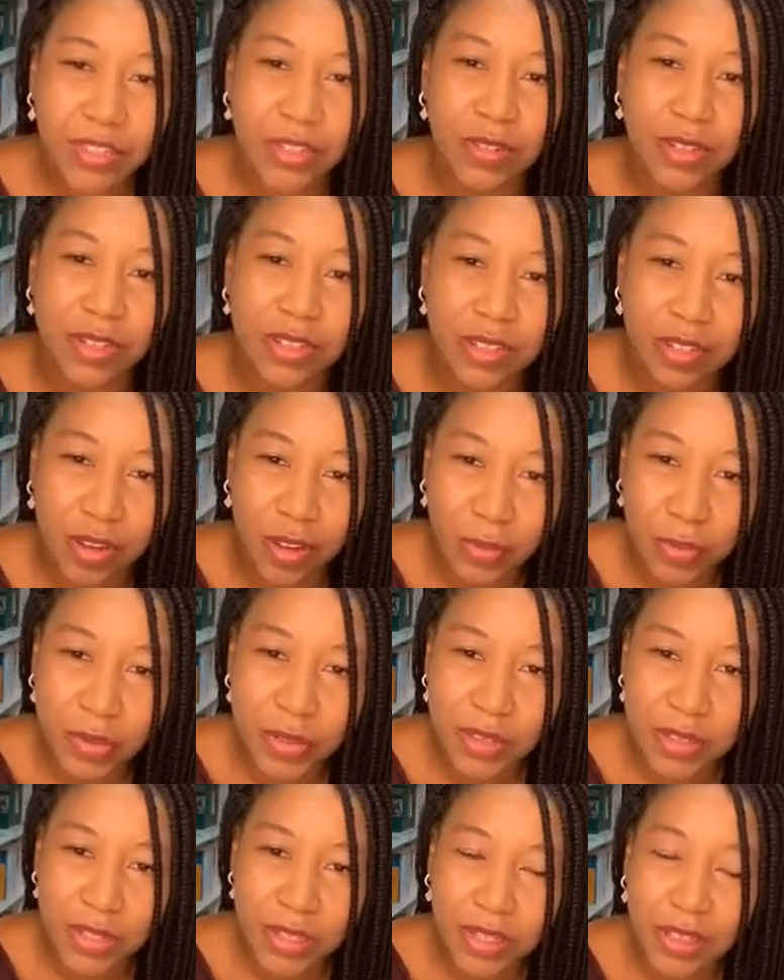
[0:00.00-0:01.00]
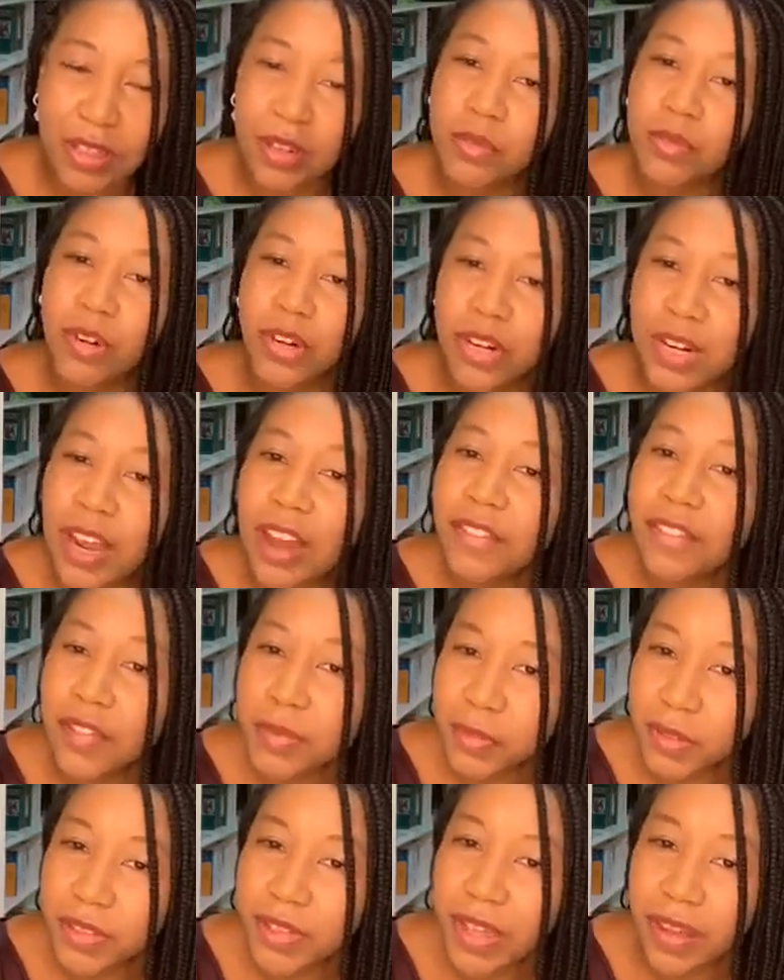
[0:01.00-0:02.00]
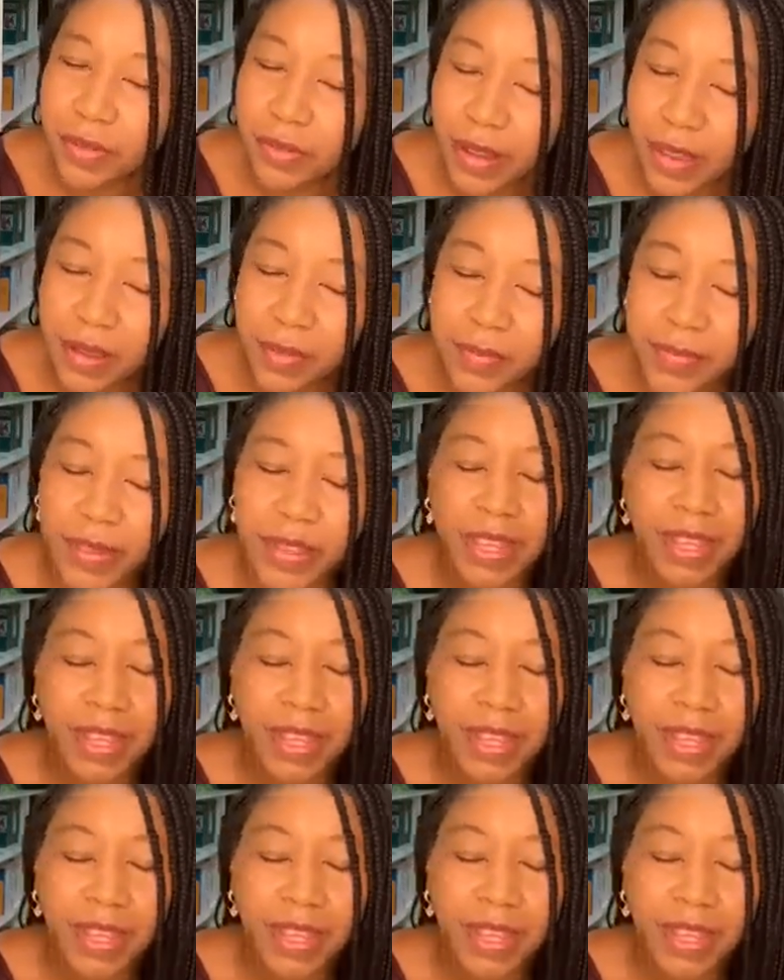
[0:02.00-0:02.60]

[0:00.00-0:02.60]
So it's almost a little more uncomfortable that way.